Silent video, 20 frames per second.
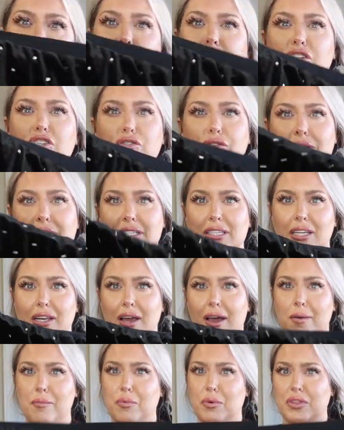You could dress it
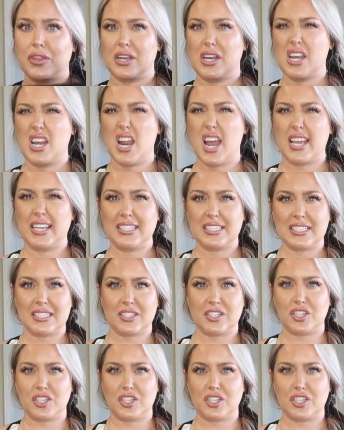up with a nice,